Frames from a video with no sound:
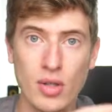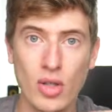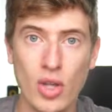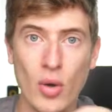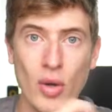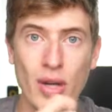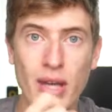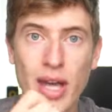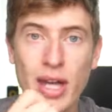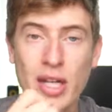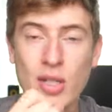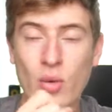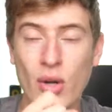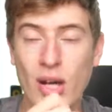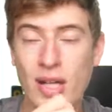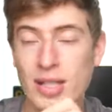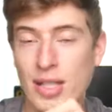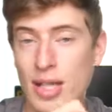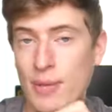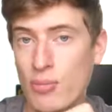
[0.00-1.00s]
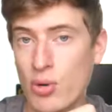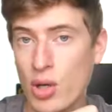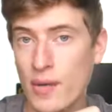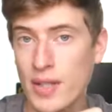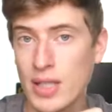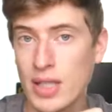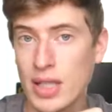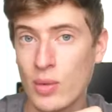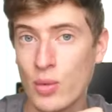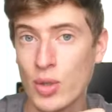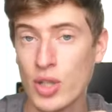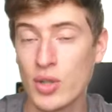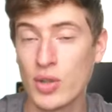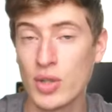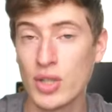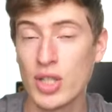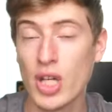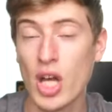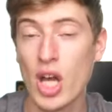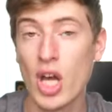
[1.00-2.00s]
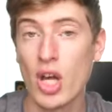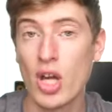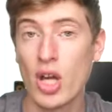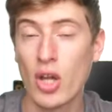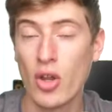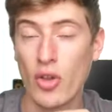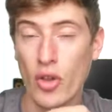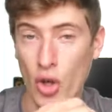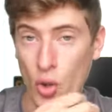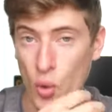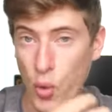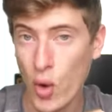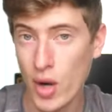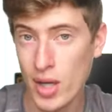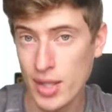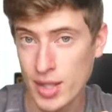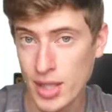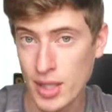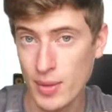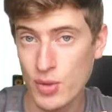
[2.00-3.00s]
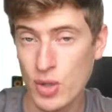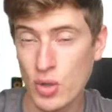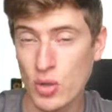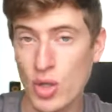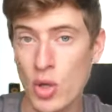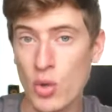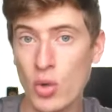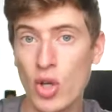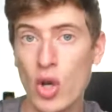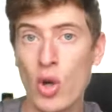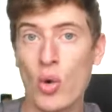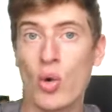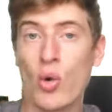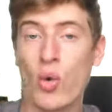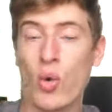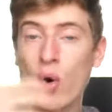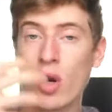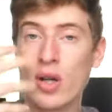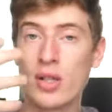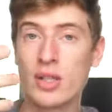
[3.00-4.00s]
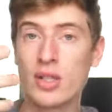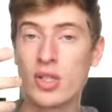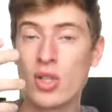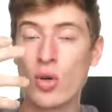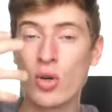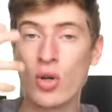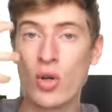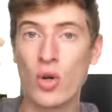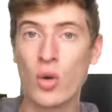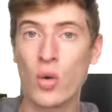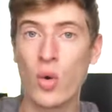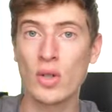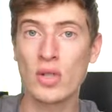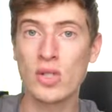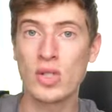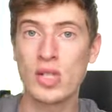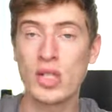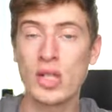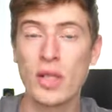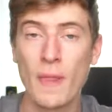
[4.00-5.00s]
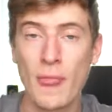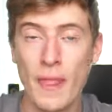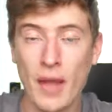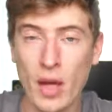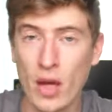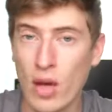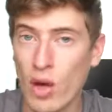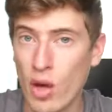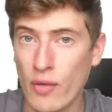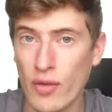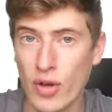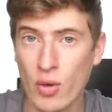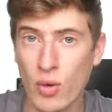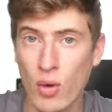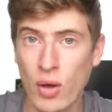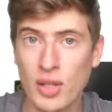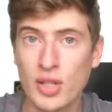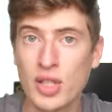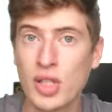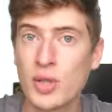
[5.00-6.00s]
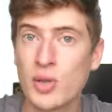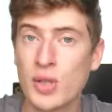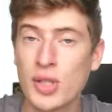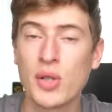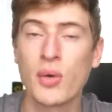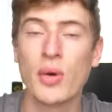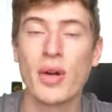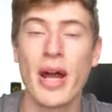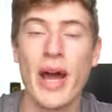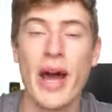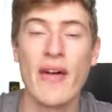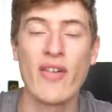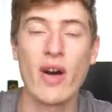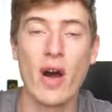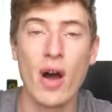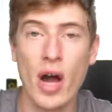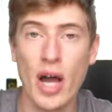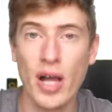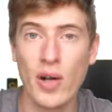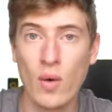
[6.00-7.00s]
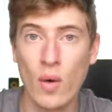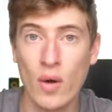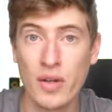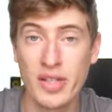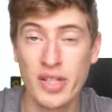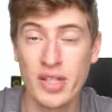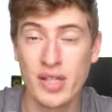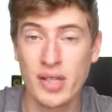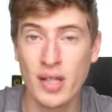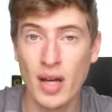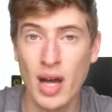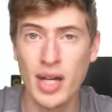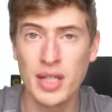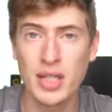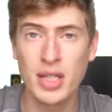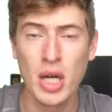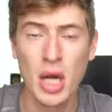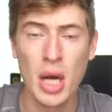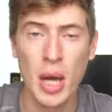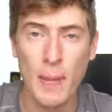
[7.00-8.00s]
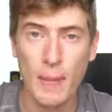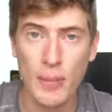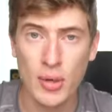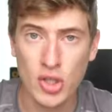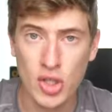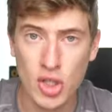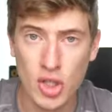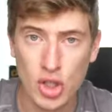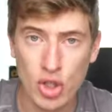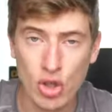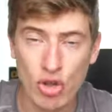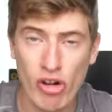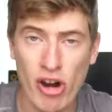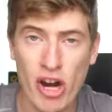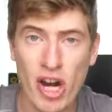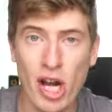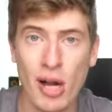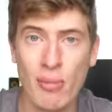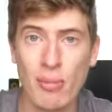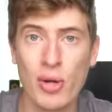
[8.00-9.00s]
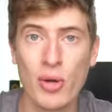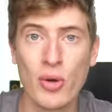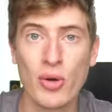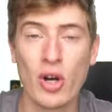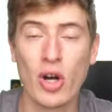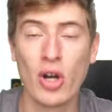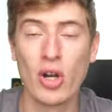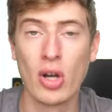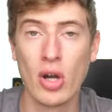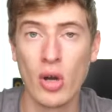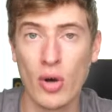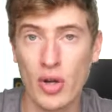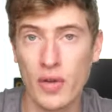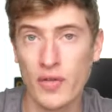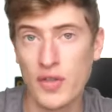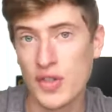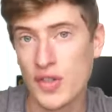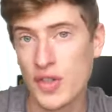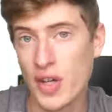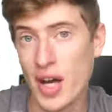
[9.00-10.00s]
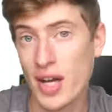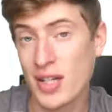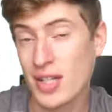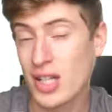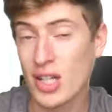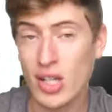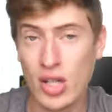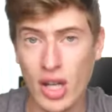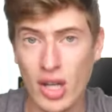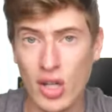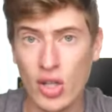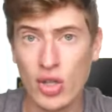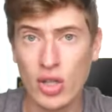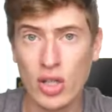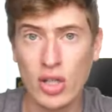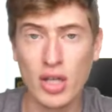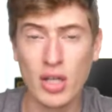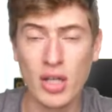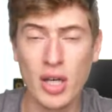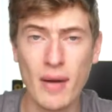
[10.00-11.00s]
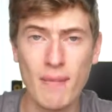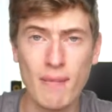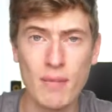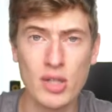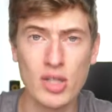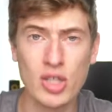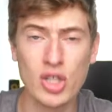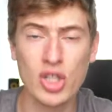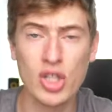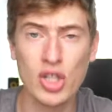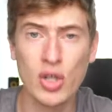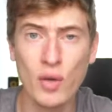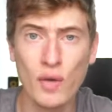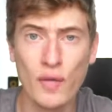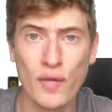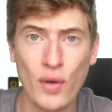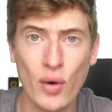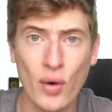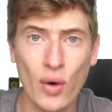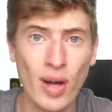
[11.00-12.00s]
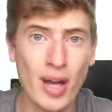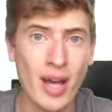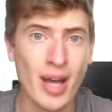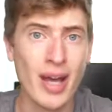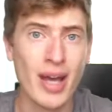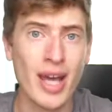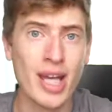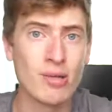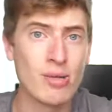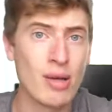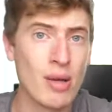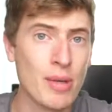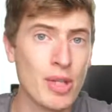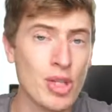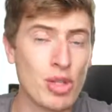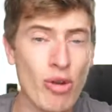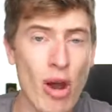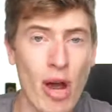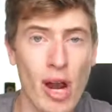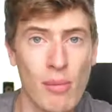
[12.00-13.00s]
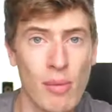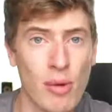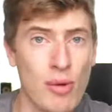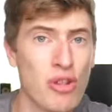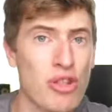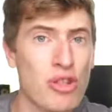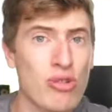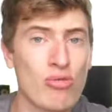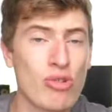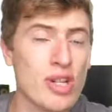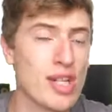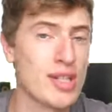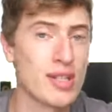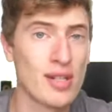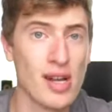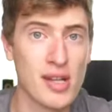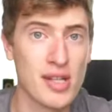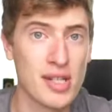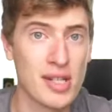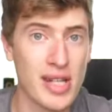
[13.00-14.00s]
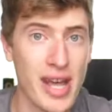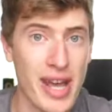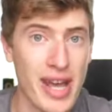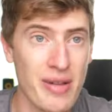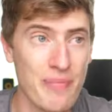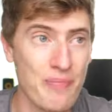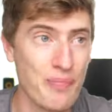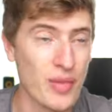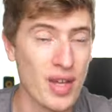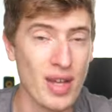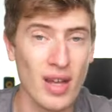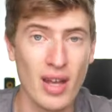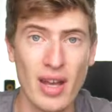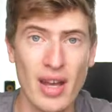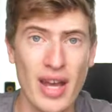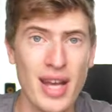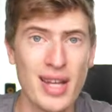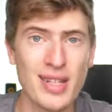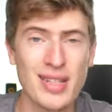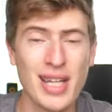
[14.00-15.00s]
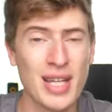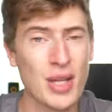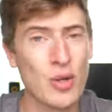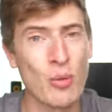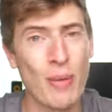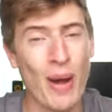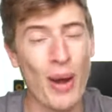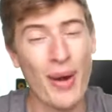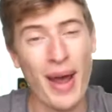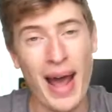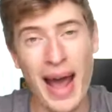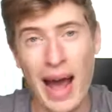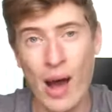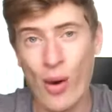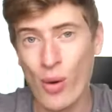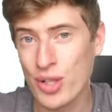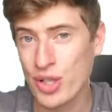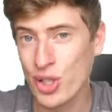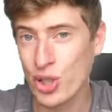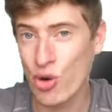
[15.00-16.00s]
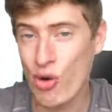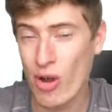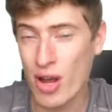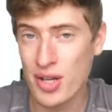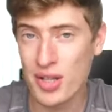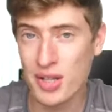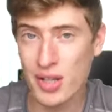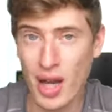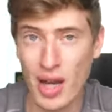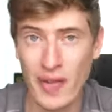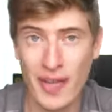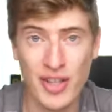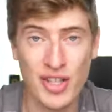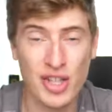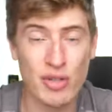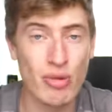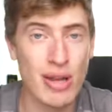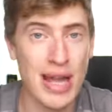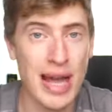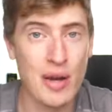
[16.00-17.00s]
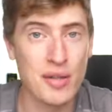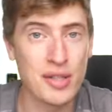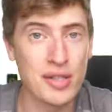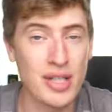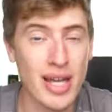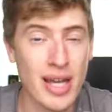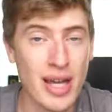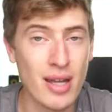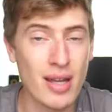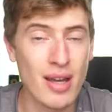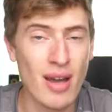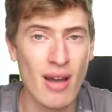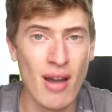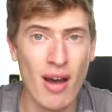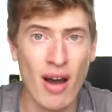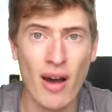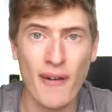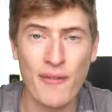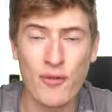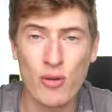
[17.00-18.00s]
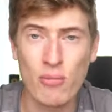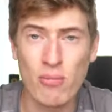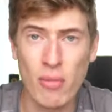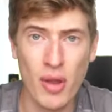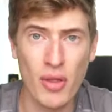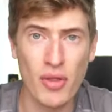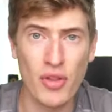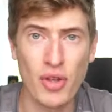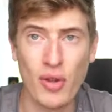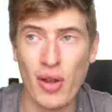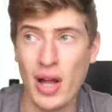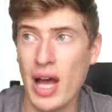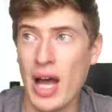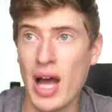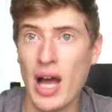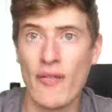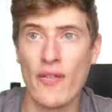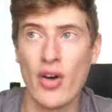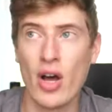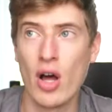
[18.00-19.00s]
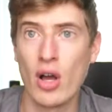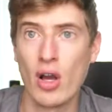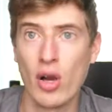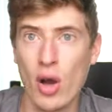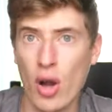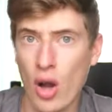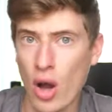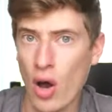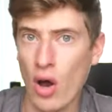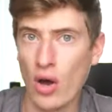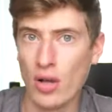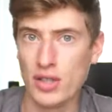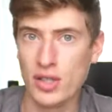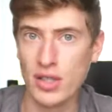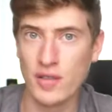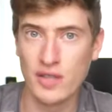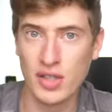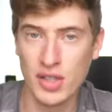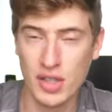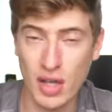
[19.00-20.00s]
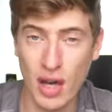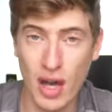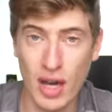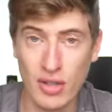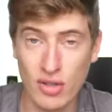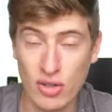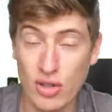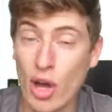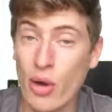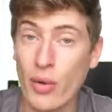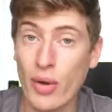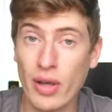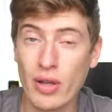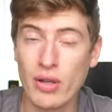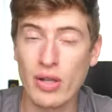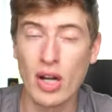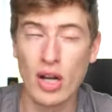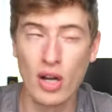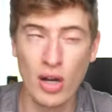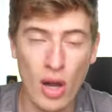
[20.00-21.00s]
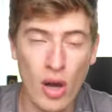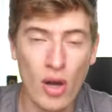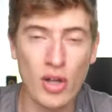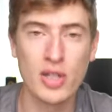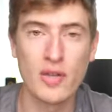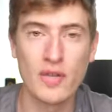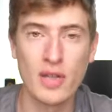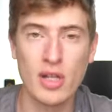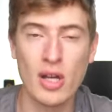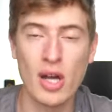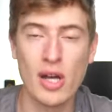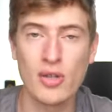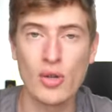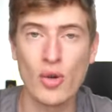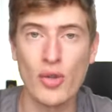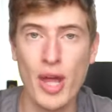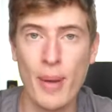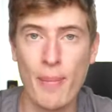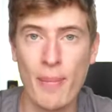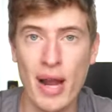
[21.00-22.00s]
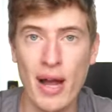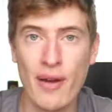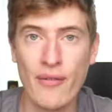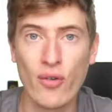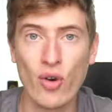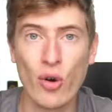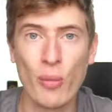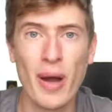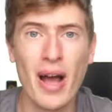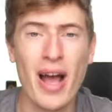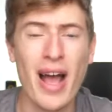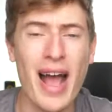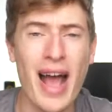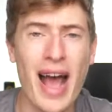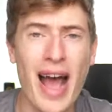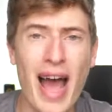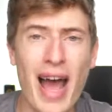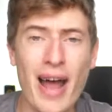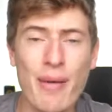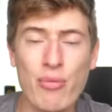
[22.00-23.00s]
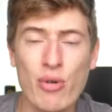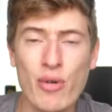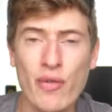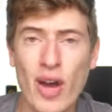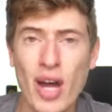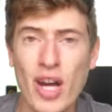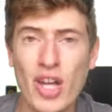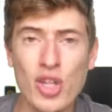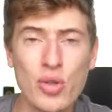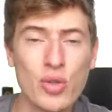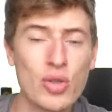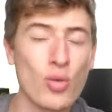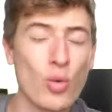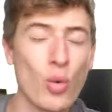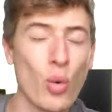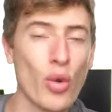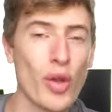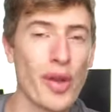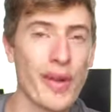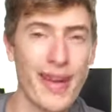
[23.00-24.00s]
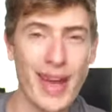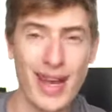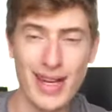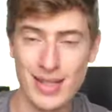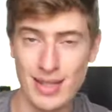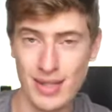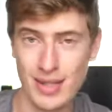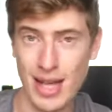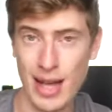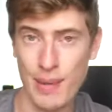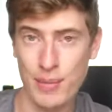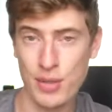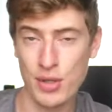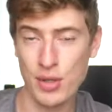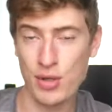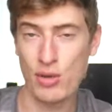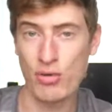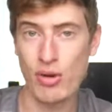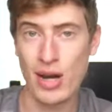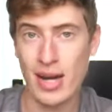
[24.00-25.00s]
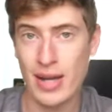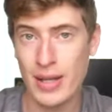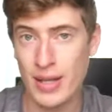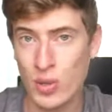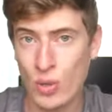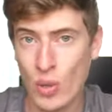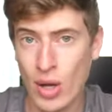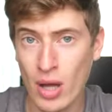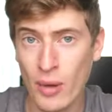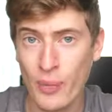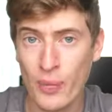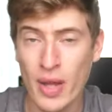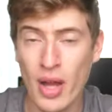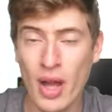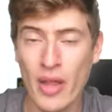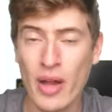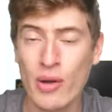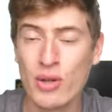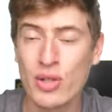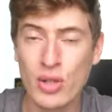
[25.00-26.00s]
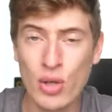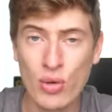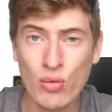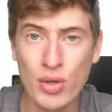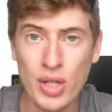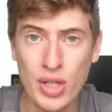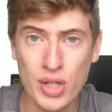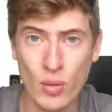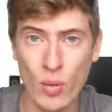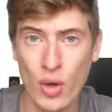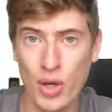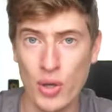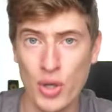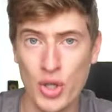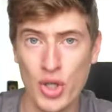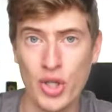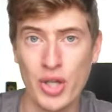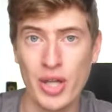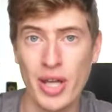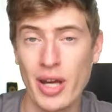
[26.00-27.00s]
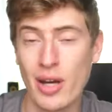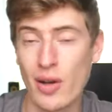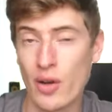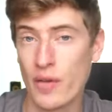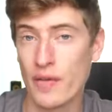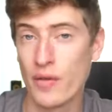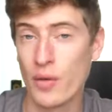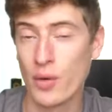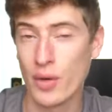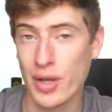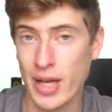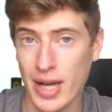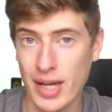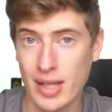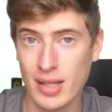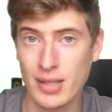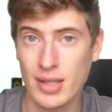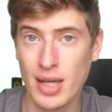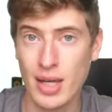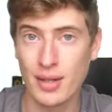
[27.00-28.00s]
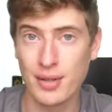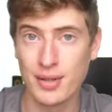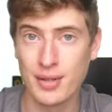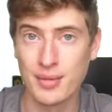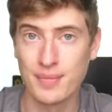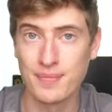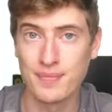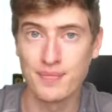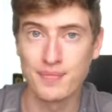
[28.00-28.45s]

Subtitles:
go against what I said previously, which was the quality. So don't go quantity over quality. You still want to have high quality designs, but just try and upload a lot of designs. And a good number to shoot for is maybe try and upload 3 designs a day. It can take you about an hour to create a design. That's 3 hours a day. After a month, you'll have a lot of designs going, a lot of designs on their platform. And providing you do all the next steps correctly as well, there is no reason why you shouldn't get a lot of organic sales.